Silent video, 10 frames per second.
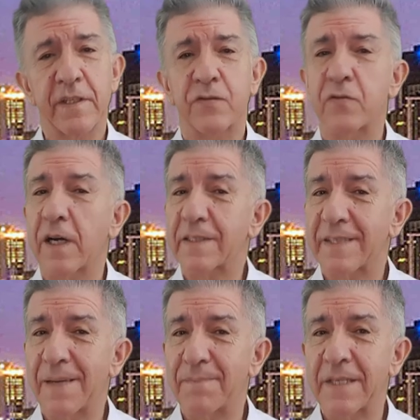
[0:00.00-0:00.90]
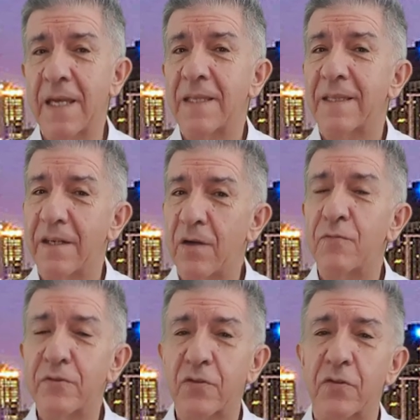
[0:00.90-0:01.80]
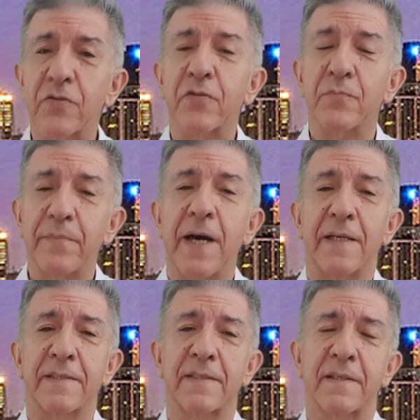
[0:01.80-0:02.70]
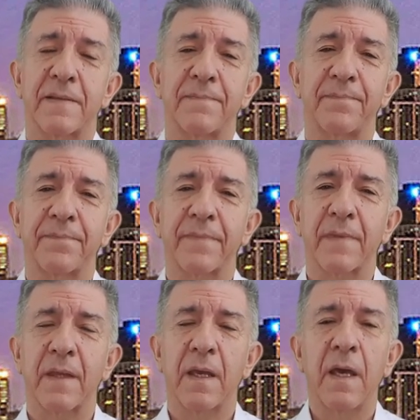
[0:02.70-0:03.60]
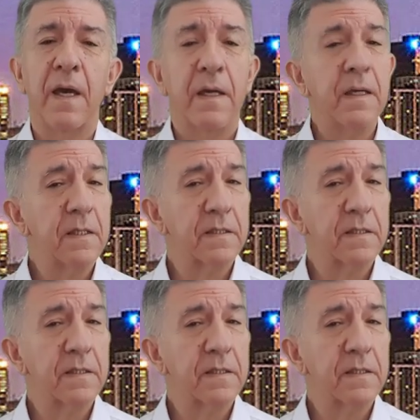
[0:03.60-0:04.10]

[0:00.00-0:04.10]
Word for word: it to accept the Novus Ordo Mass. In his